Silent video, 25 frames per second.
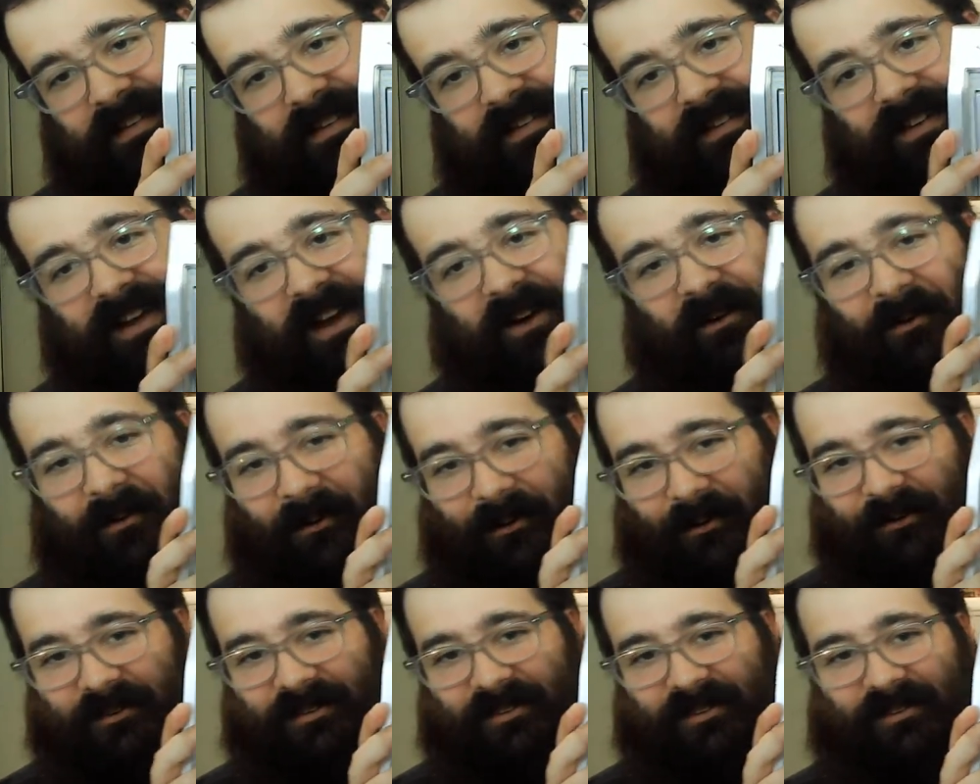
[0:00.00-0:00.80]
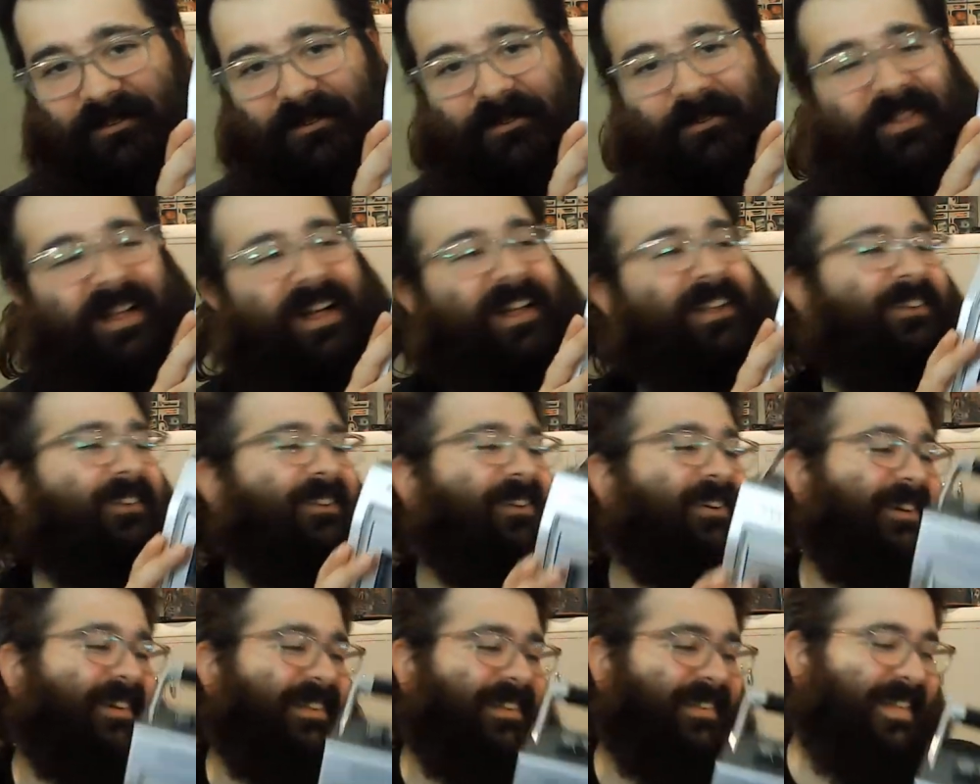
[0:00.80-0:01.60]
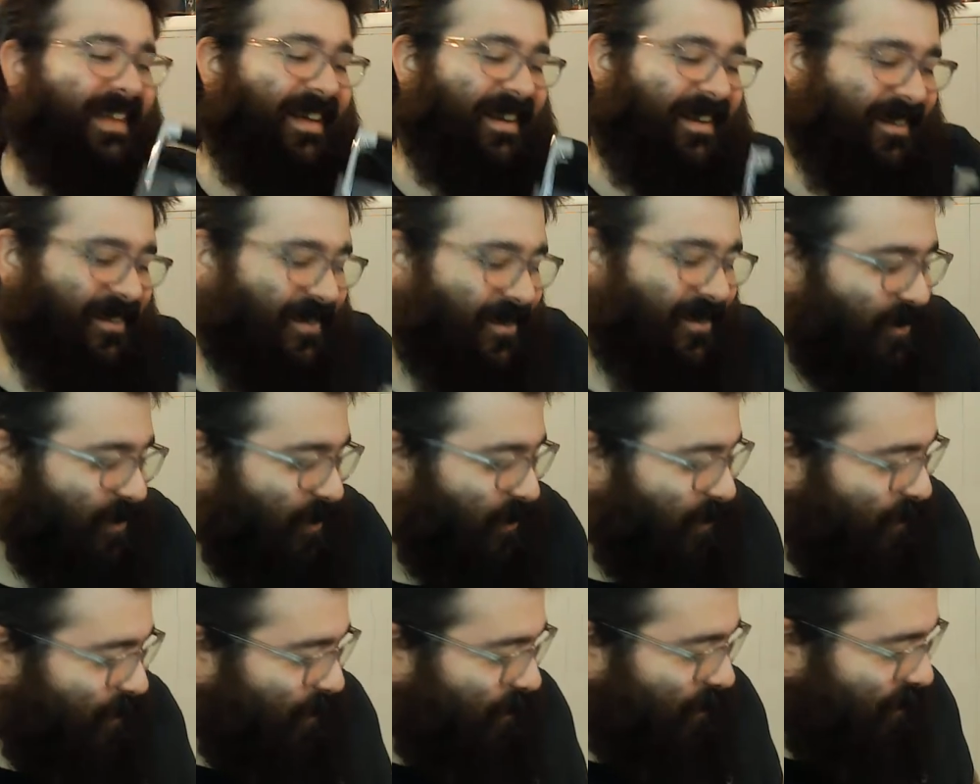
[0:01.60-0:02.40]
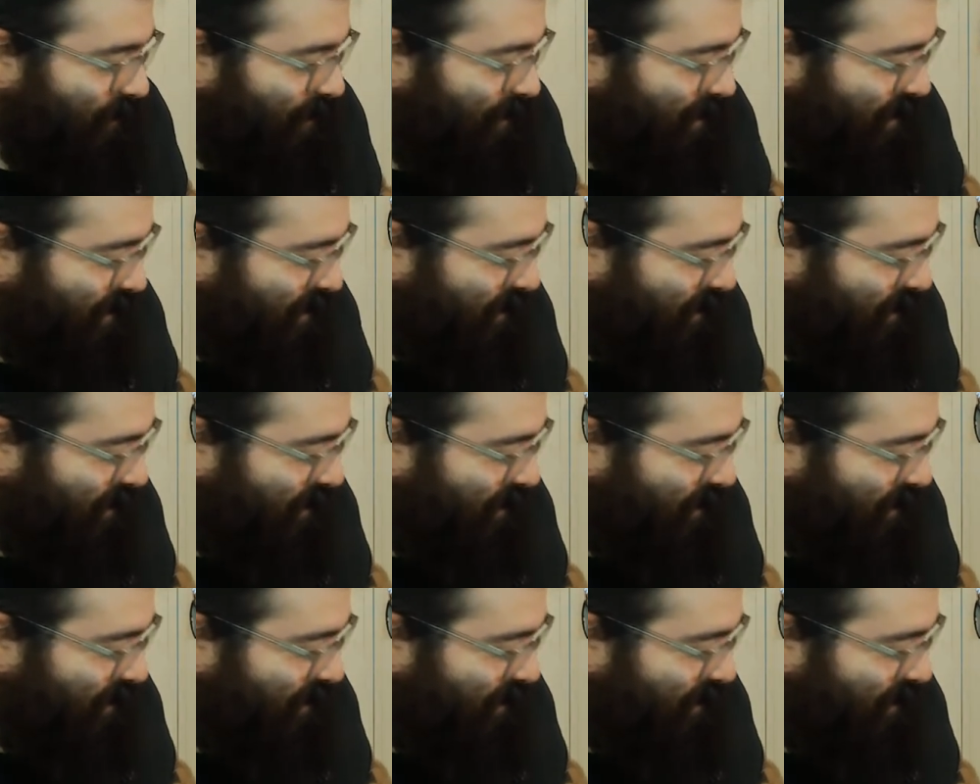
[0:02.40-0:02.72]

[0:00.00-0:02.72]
Look how old school that looks. That is cool.